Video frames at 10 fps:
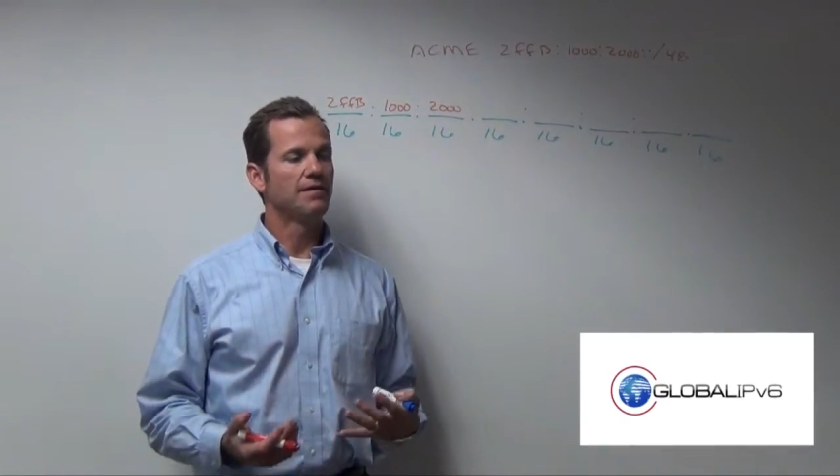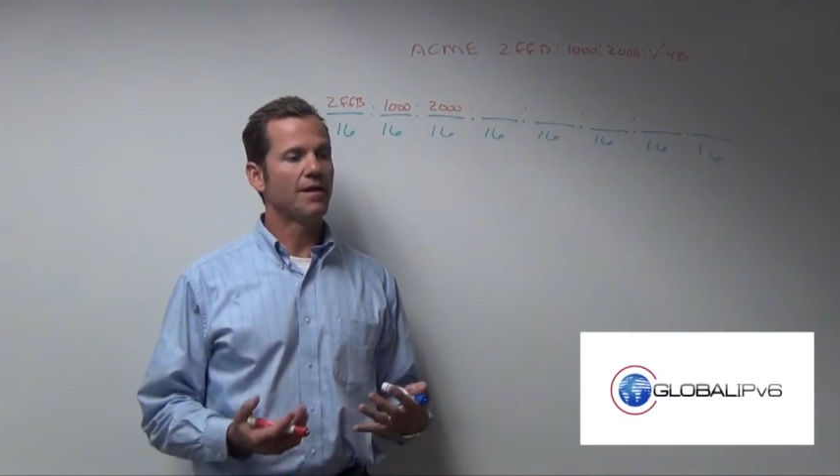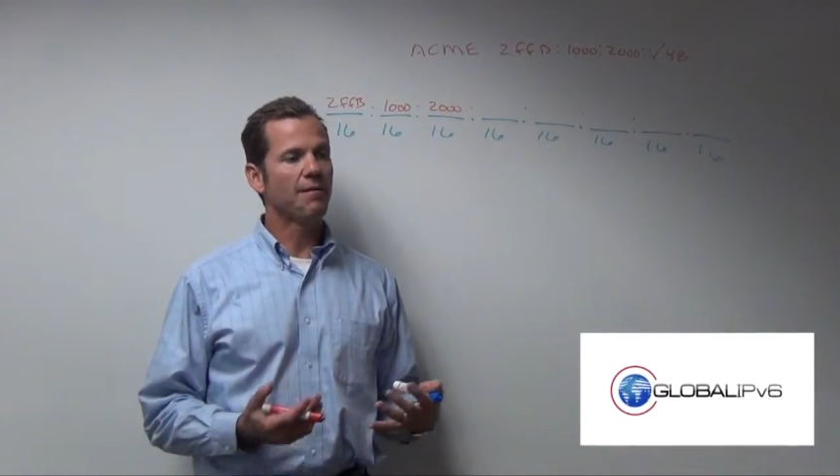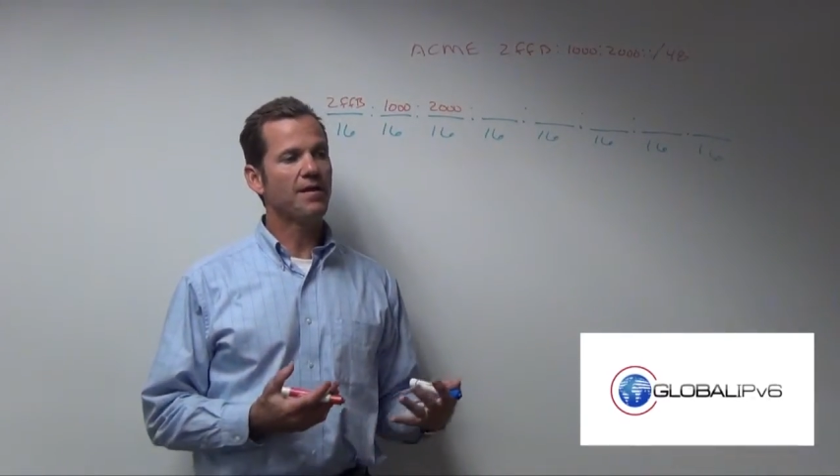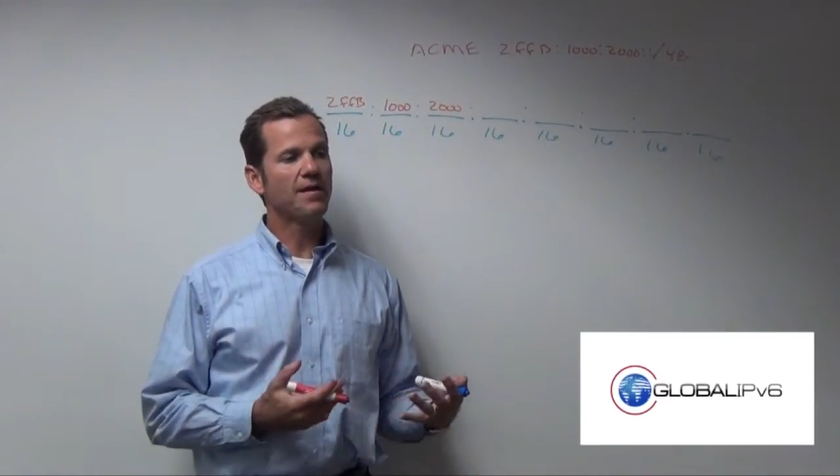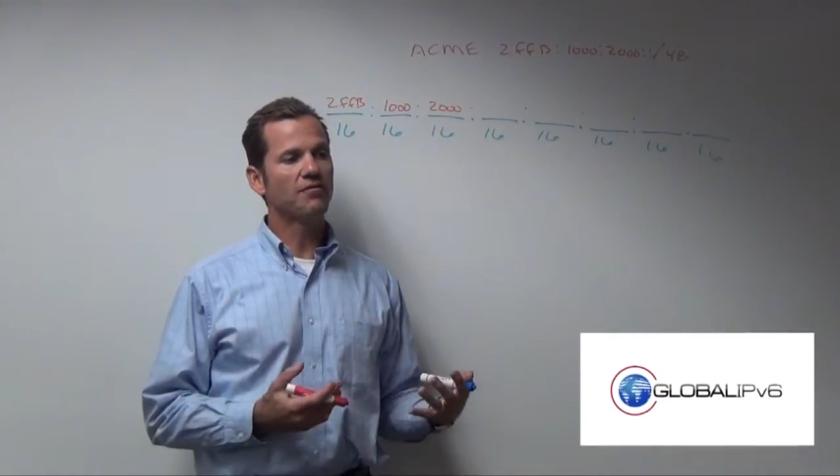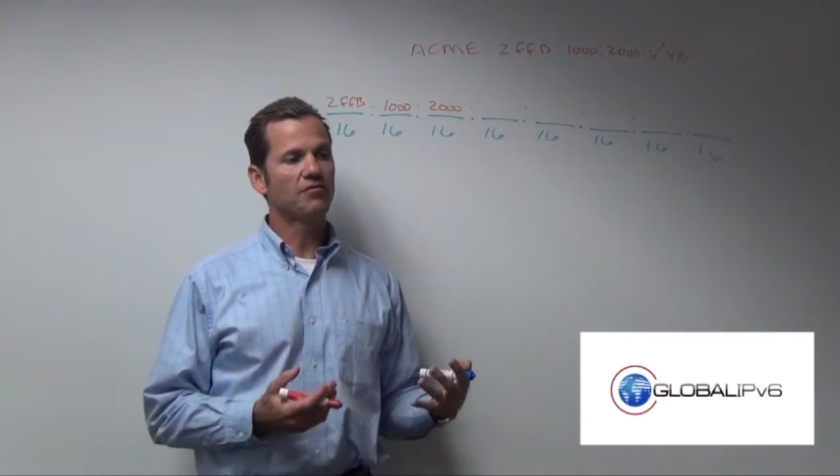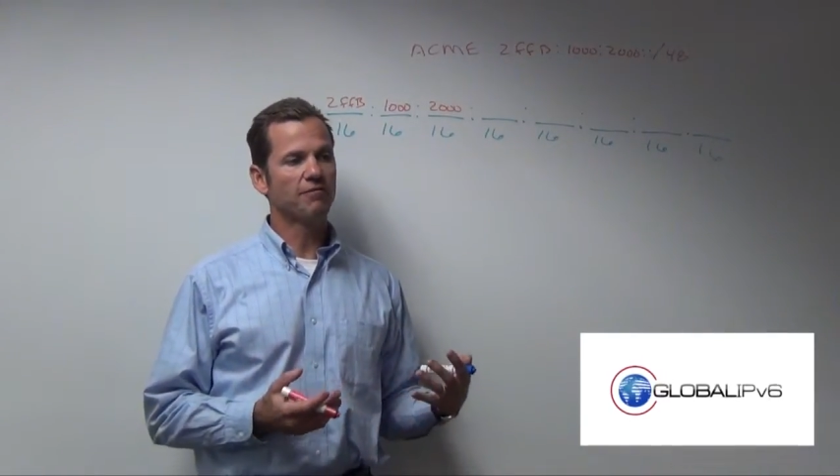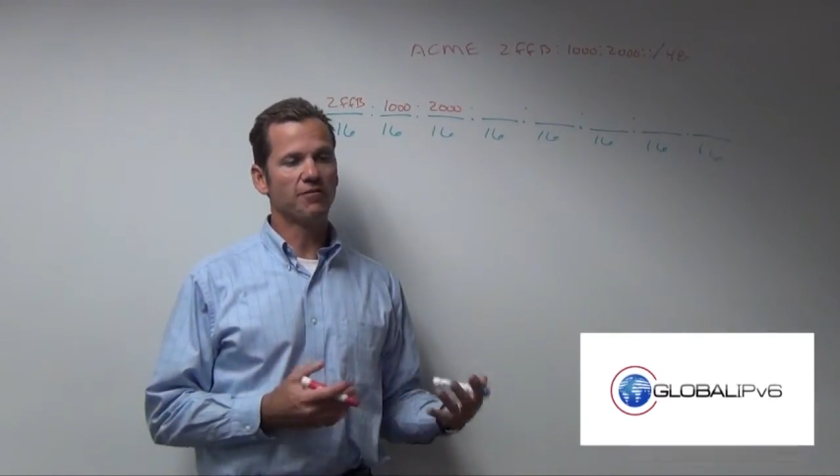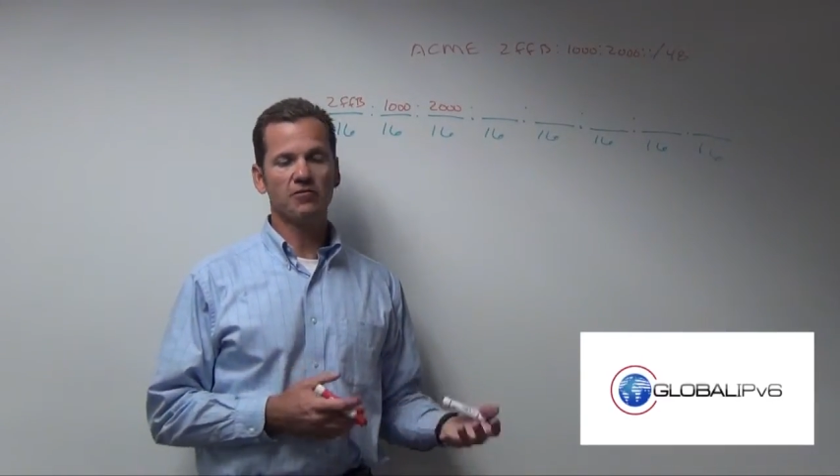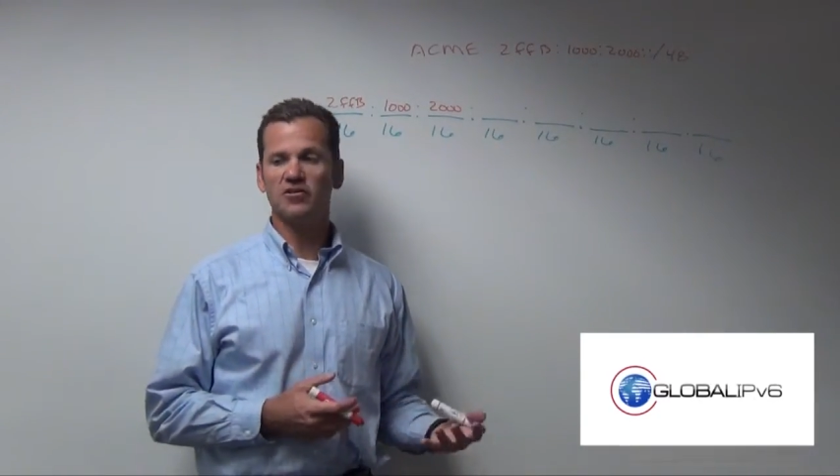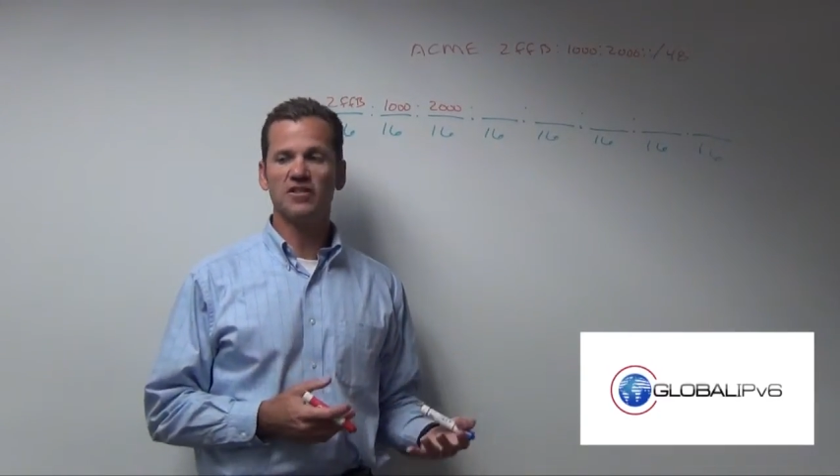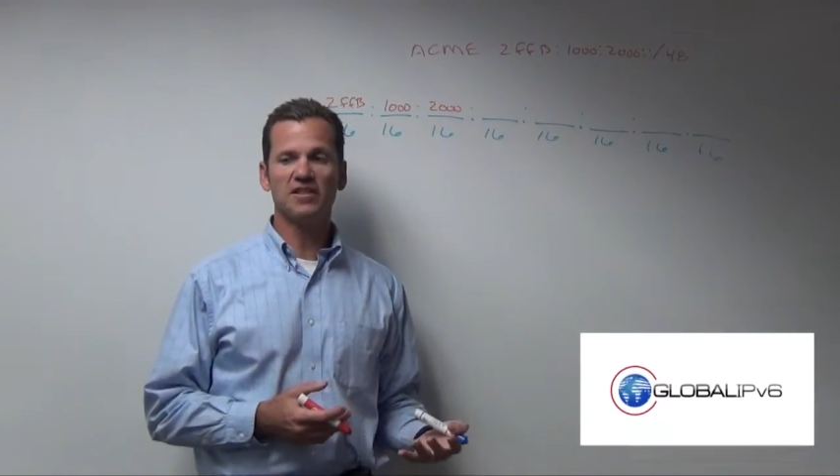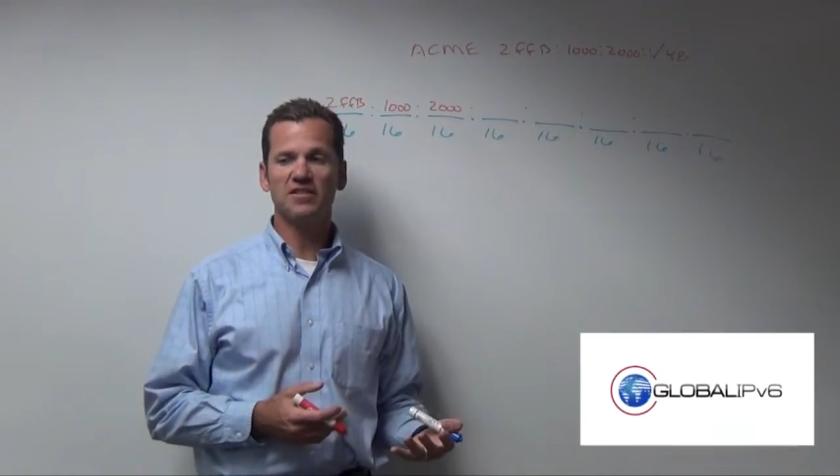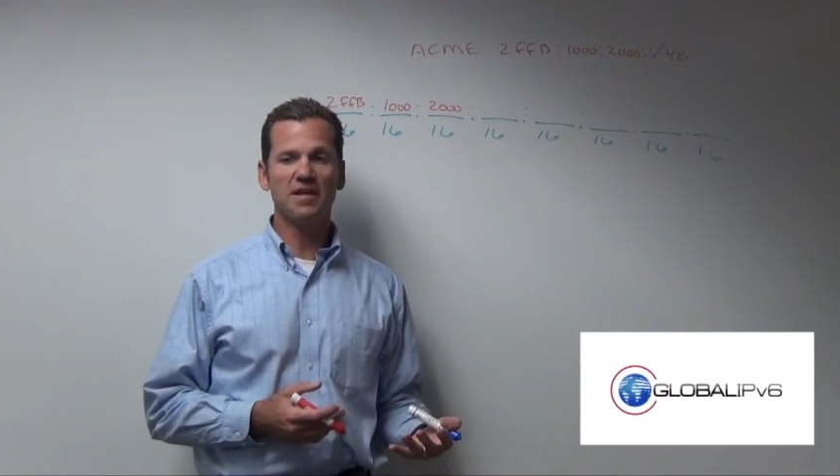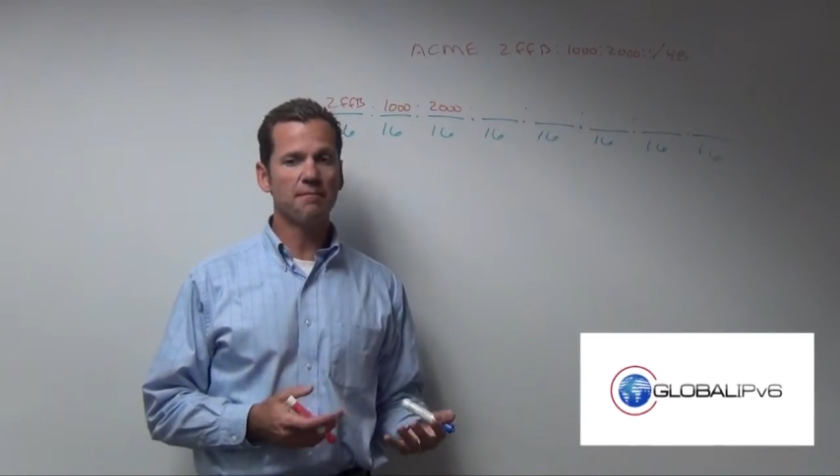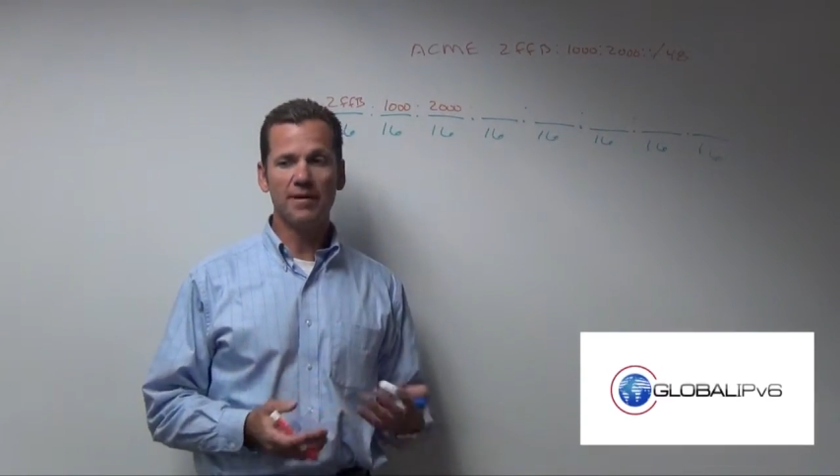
that means the first 16